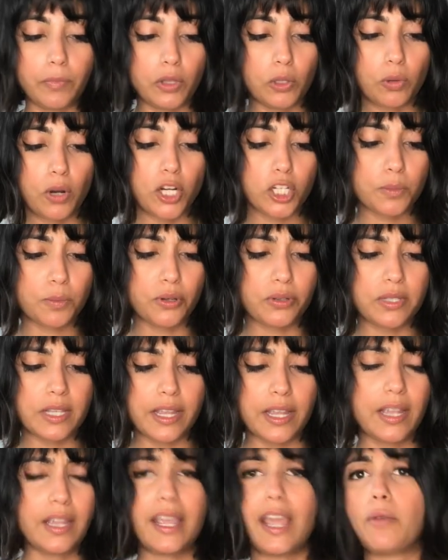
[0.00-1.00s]
La
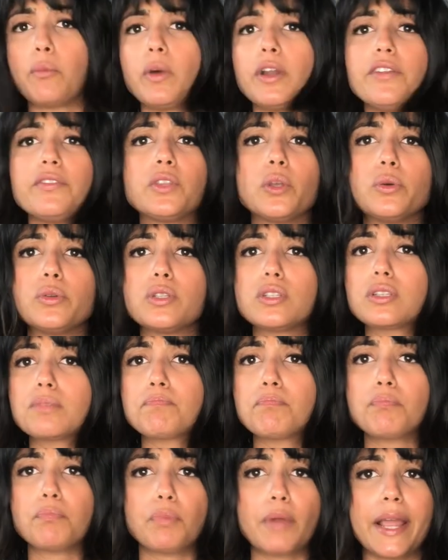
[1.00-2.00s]
Roche-Posay, again, one of those
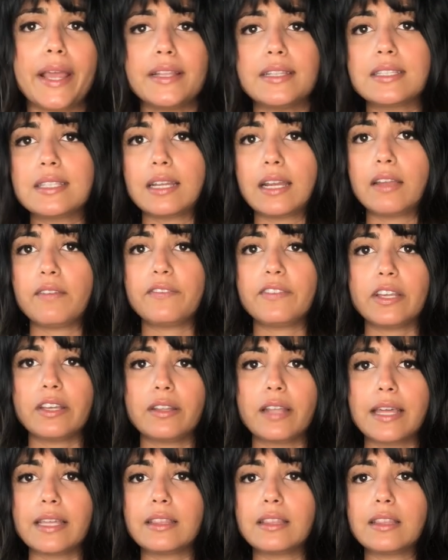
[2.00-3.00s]
brands that I
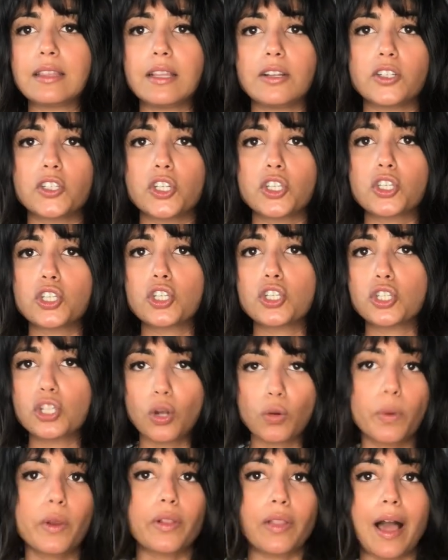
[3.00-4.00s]
feel like they're just
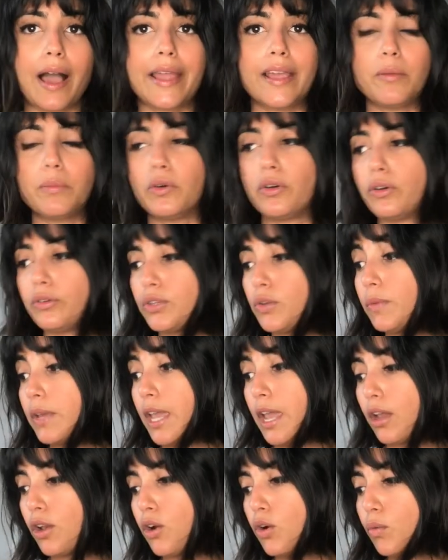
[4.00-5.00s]
so reliable, you
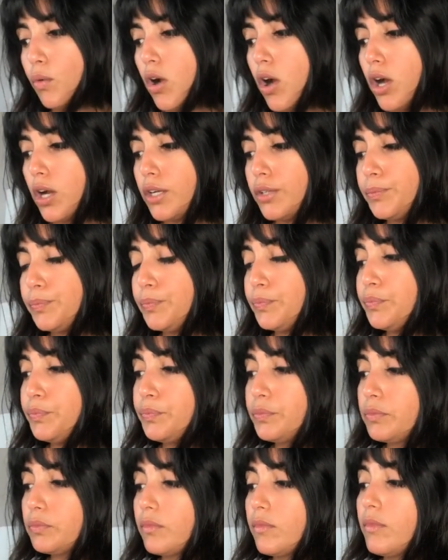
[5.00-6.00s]
can't go wrong.
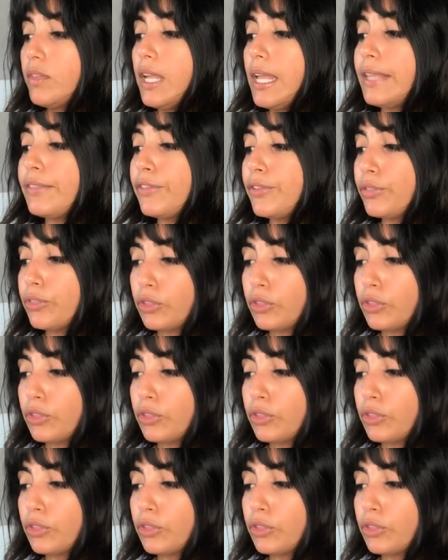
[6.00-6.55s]
The